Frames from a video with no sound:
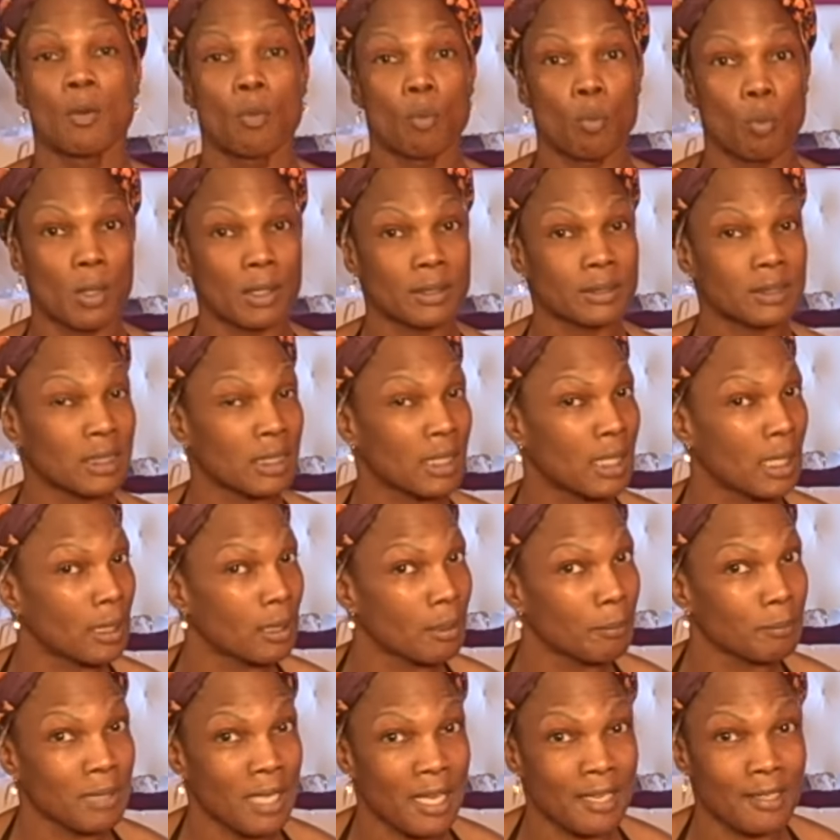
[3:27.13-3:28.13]
Once again,
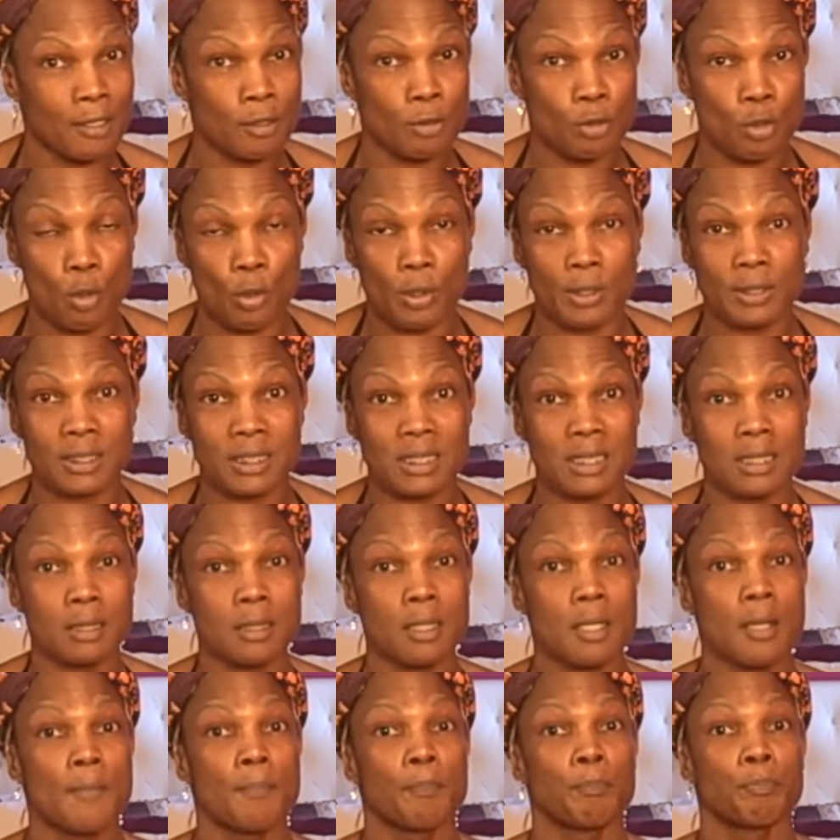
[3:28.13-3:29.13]
I'm not endorsing
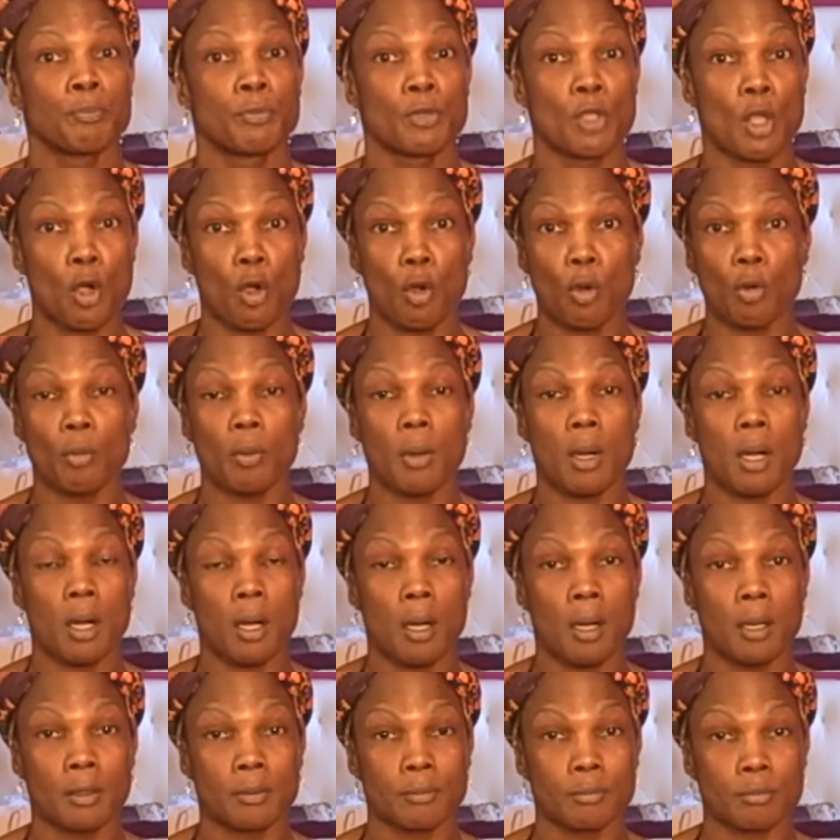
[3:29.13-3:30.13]
no
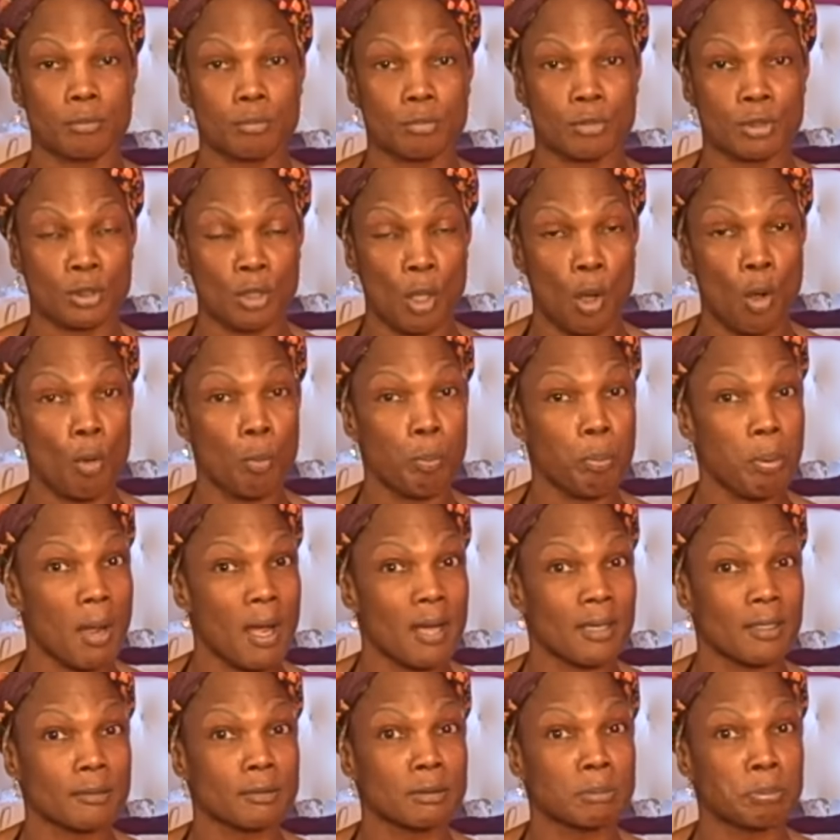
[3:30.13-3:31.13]
uh, sold
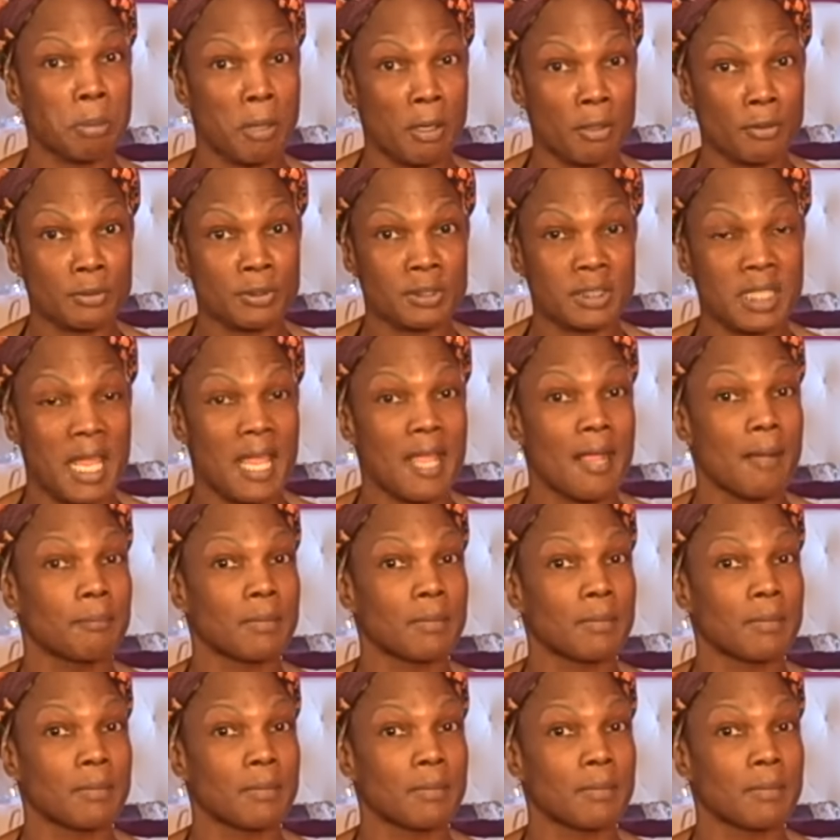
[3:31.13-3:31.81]
products per se.